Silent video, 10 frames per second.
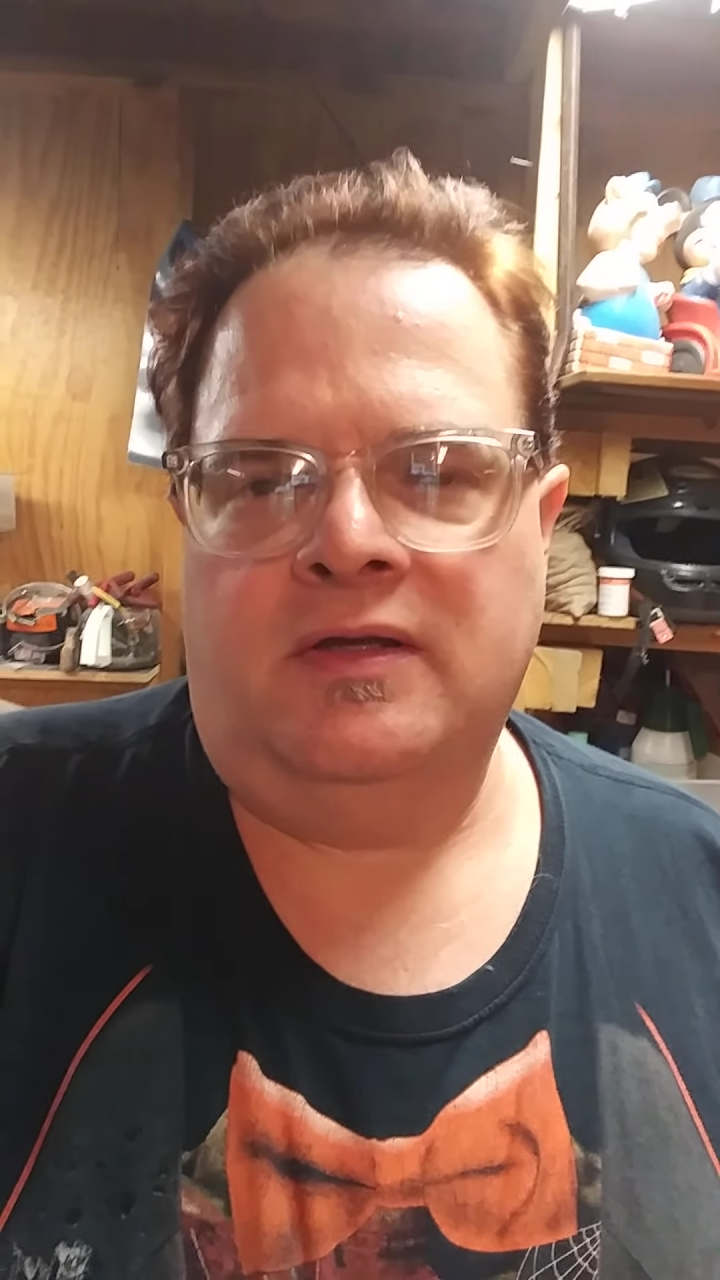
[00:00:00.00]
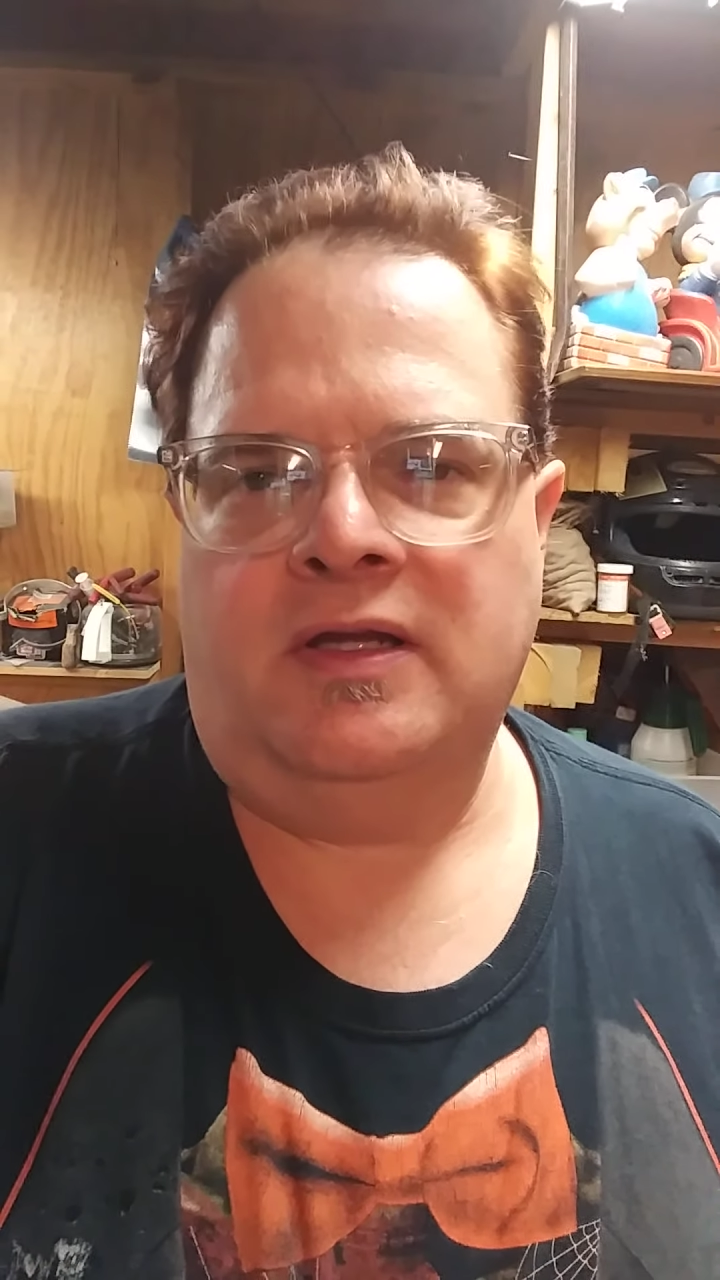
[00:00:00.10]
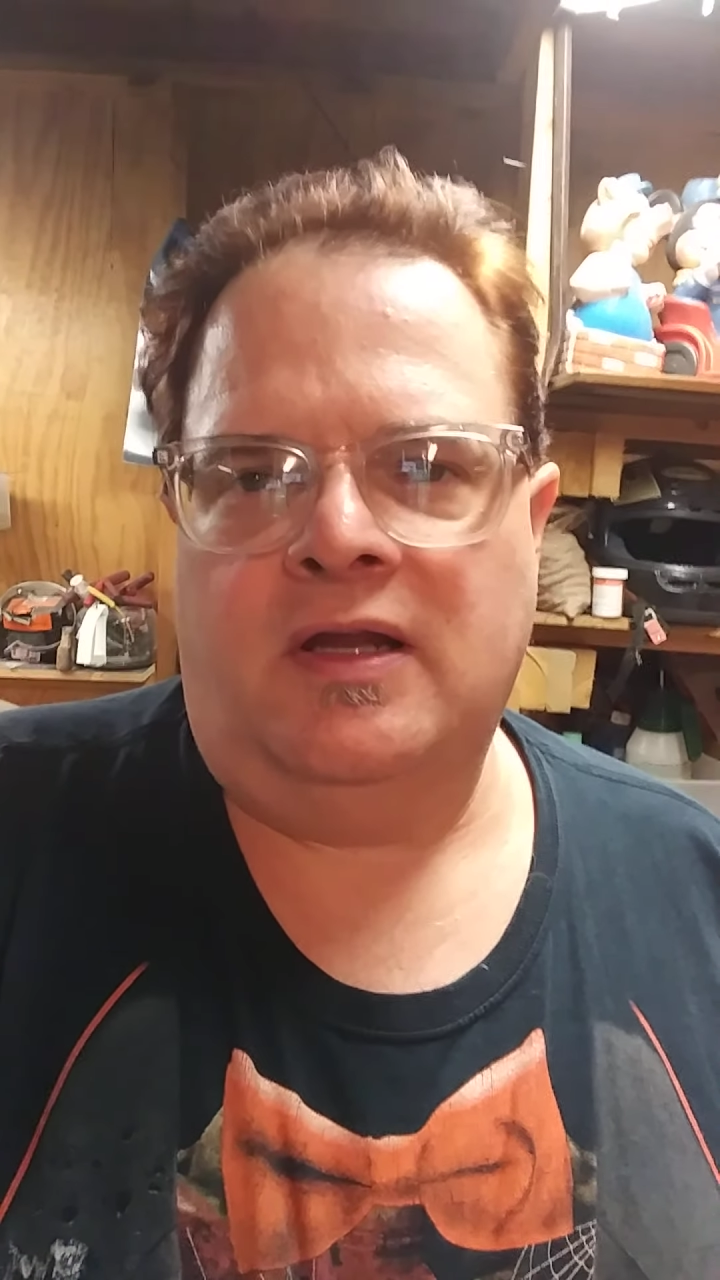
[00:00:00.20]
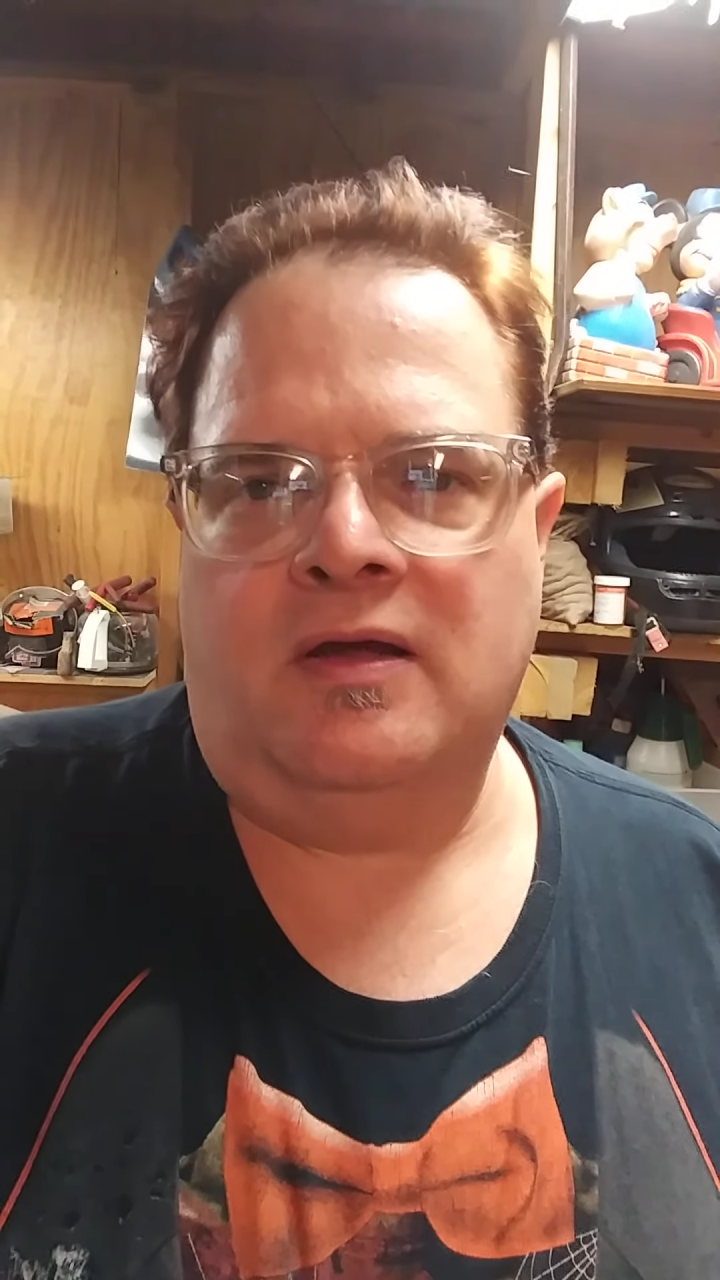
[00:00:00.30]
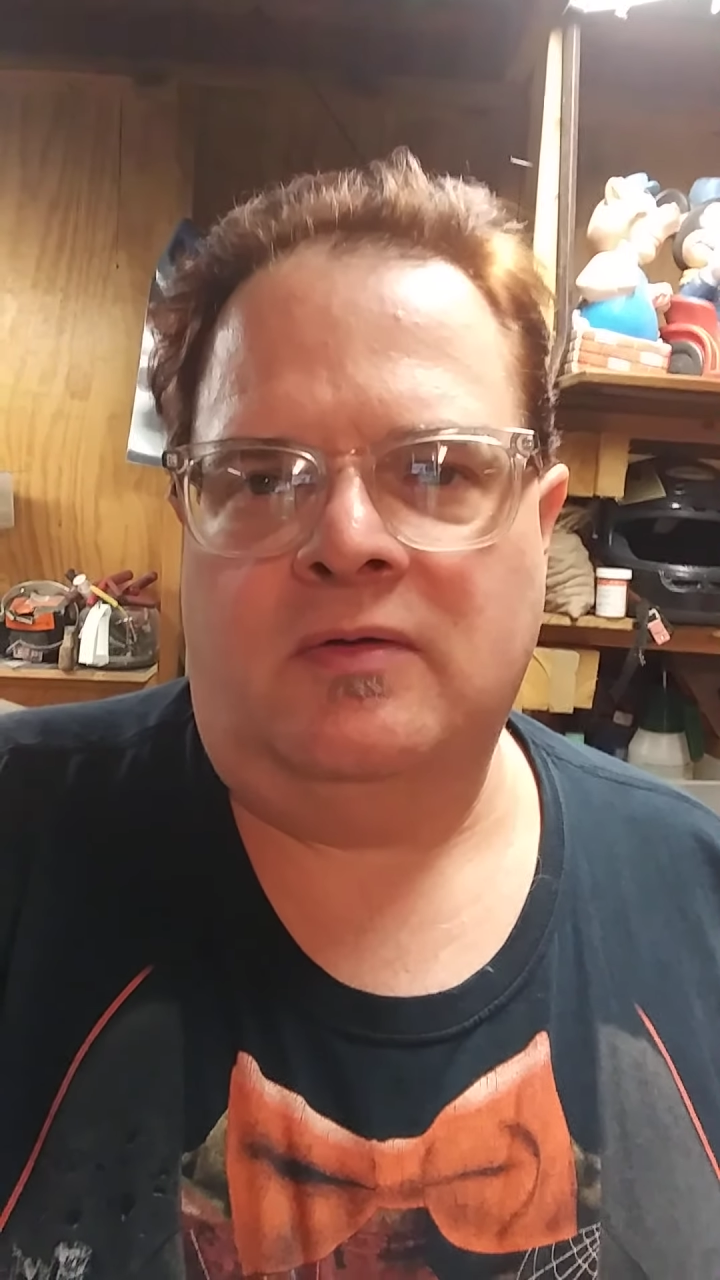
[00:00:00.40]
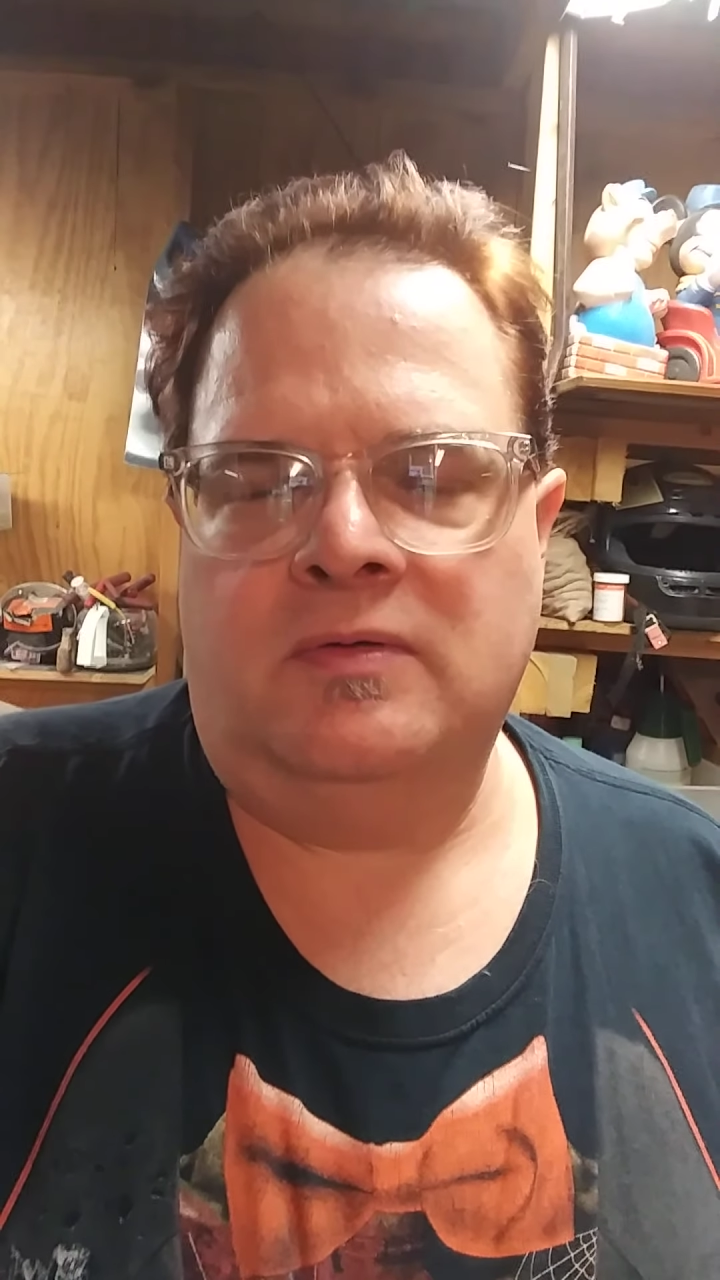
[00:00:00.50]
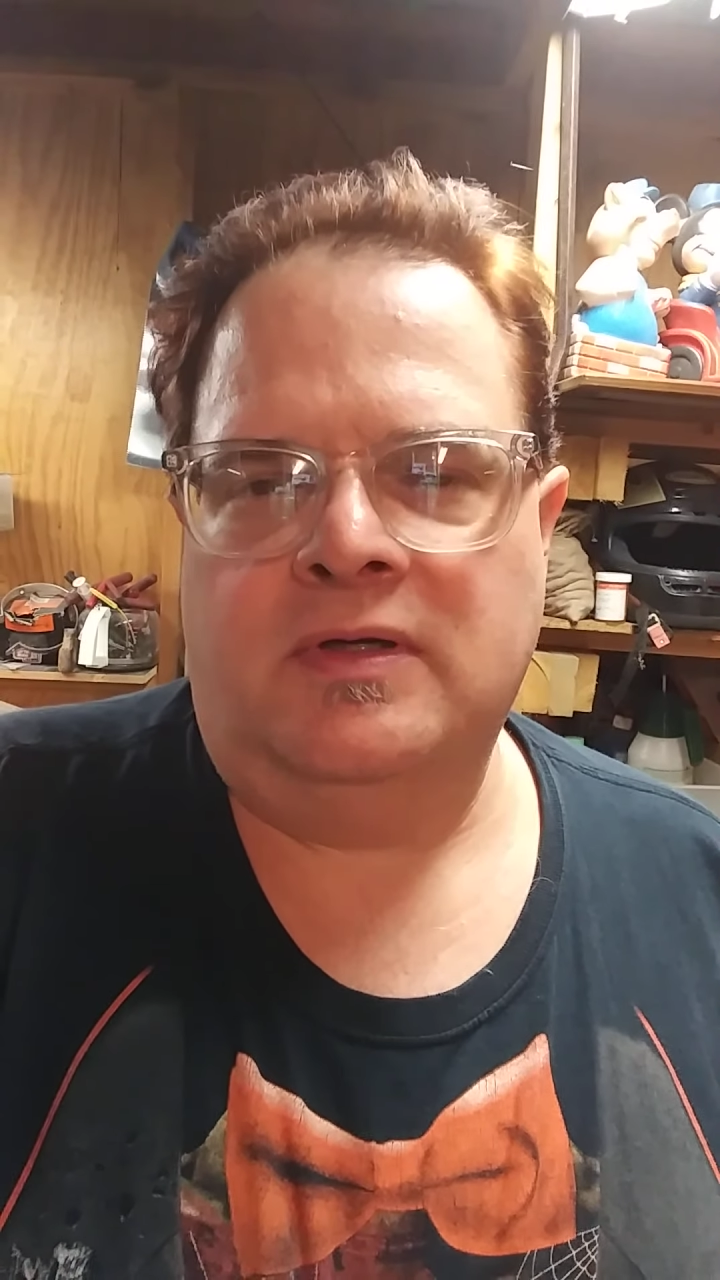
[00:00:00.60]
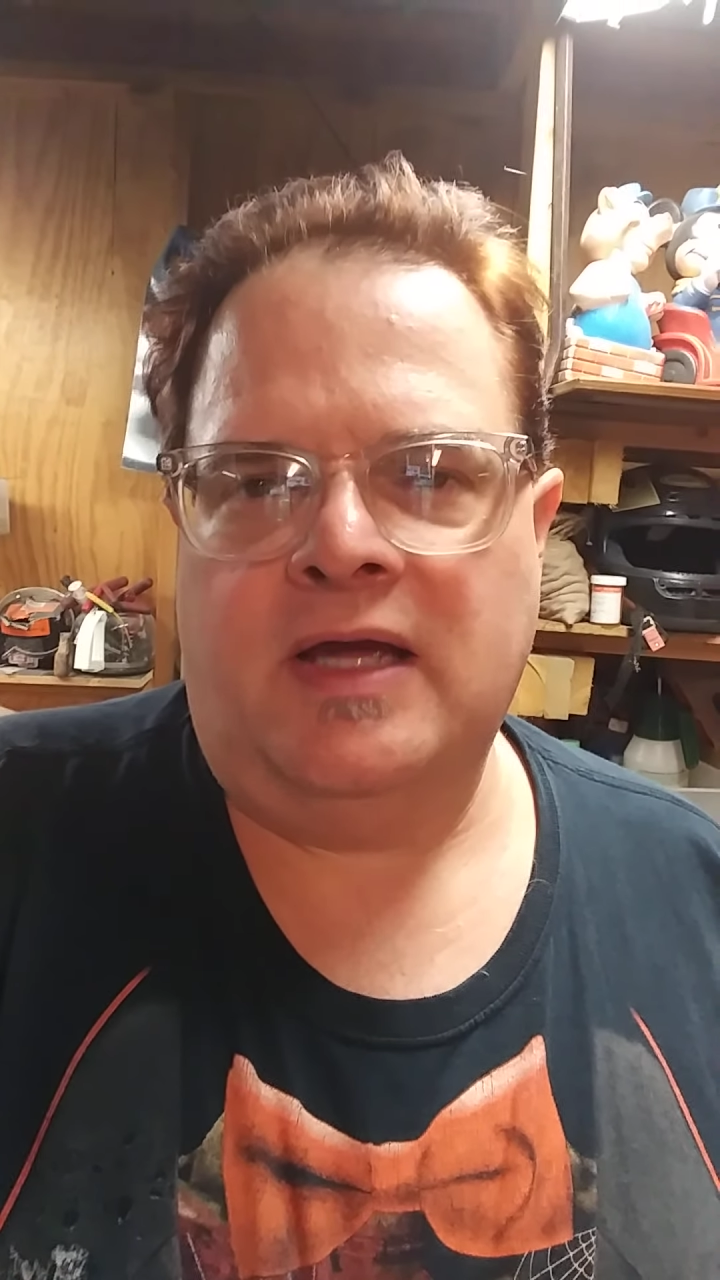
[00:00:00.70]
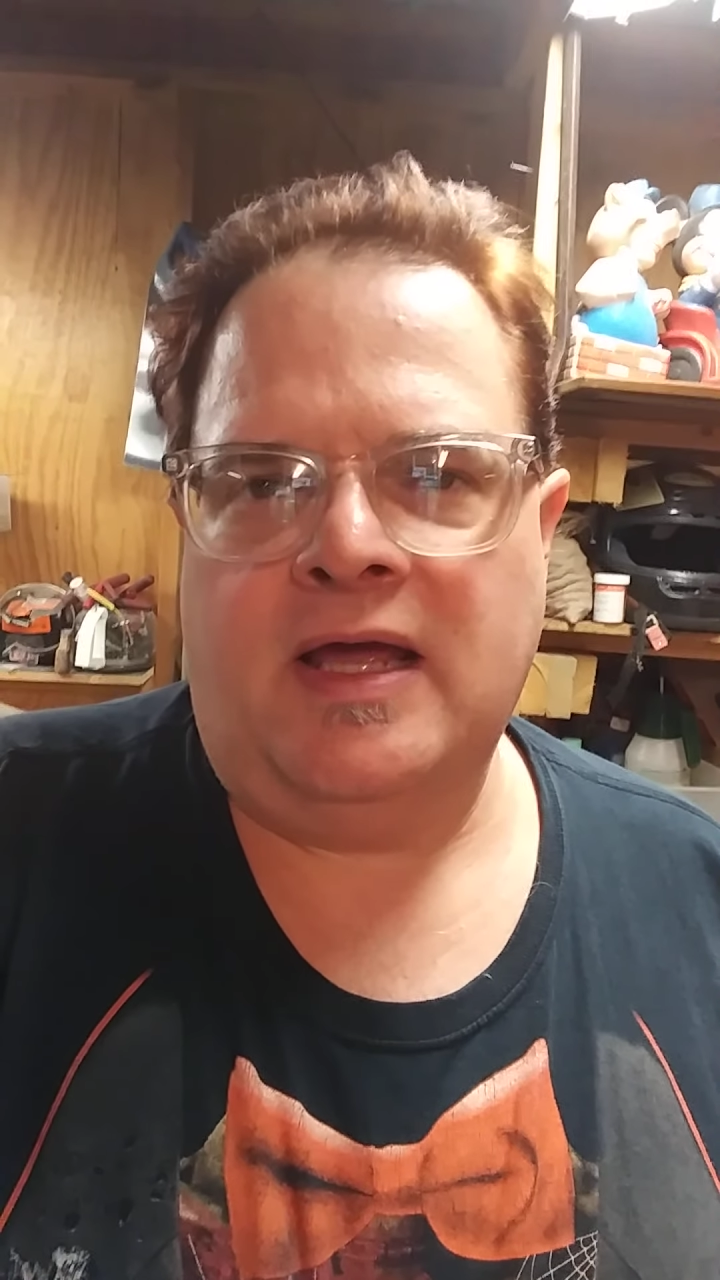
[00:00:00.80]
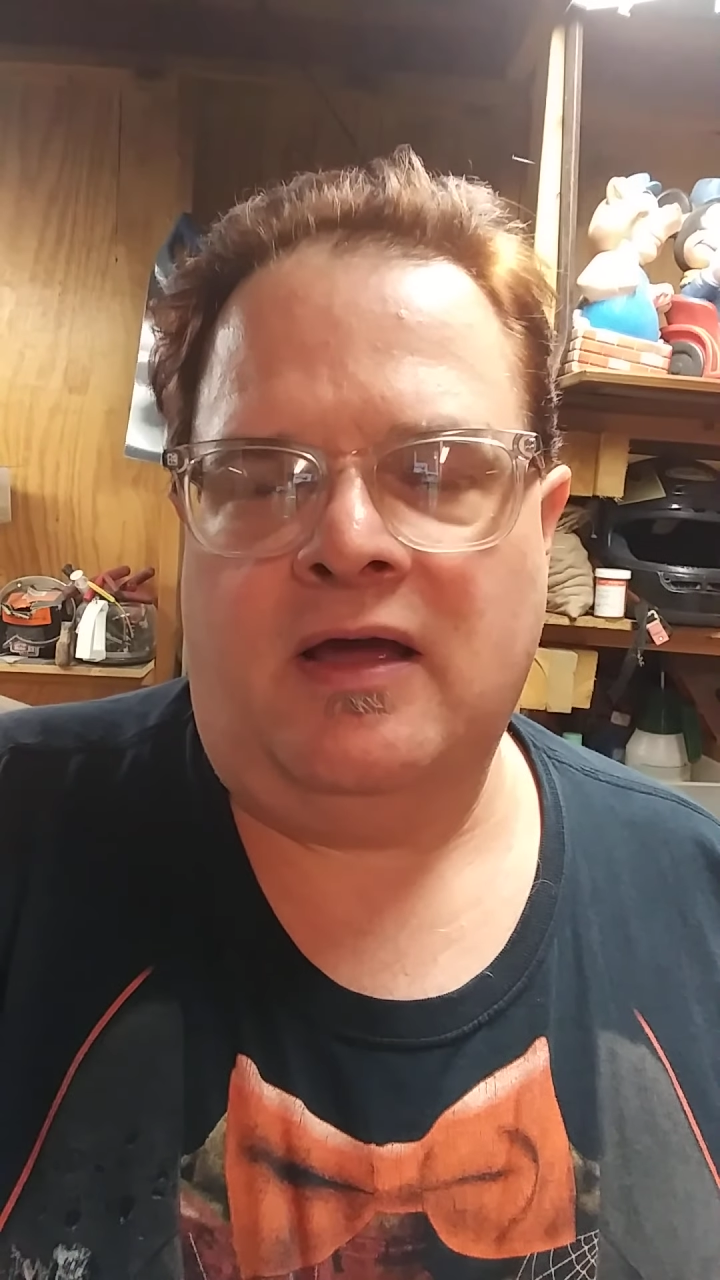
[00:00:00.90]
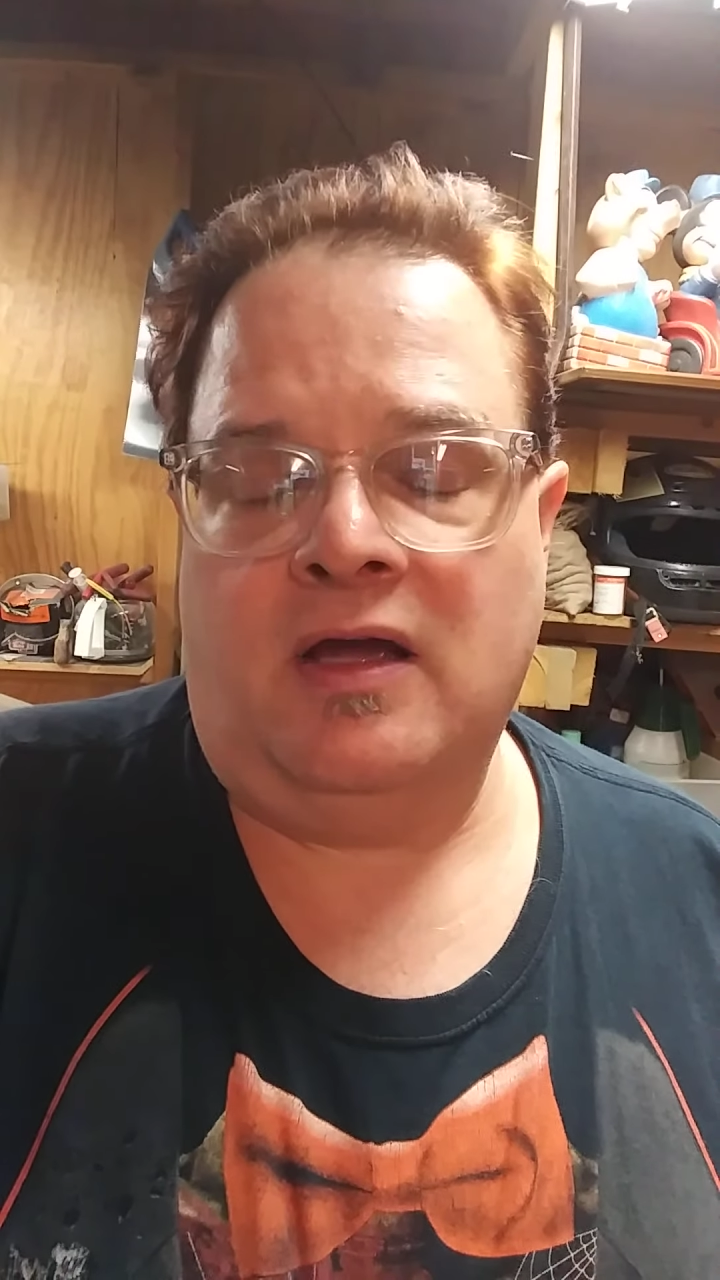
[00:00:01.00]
A